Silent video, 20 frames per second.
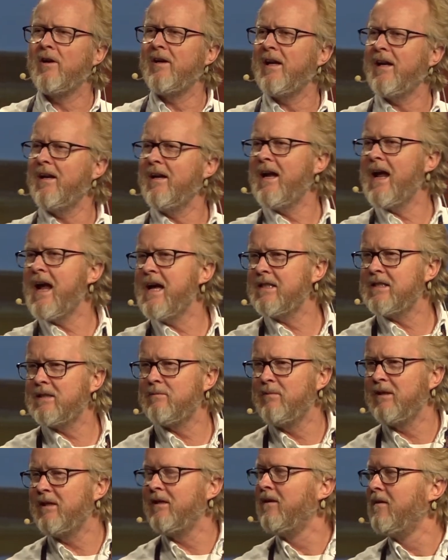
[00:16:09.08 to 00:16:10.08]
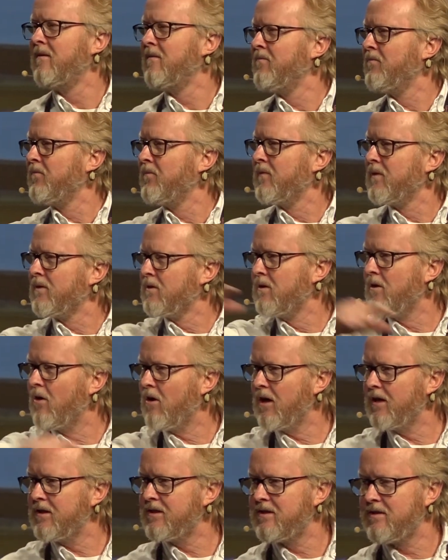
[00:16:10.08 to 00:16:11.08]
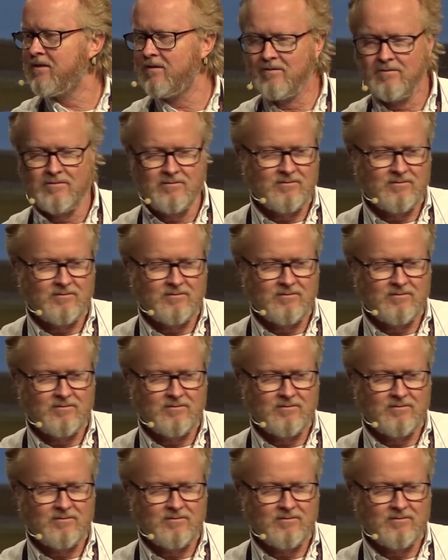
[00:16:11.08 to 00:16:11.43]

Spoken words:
and then he asked me, Lars,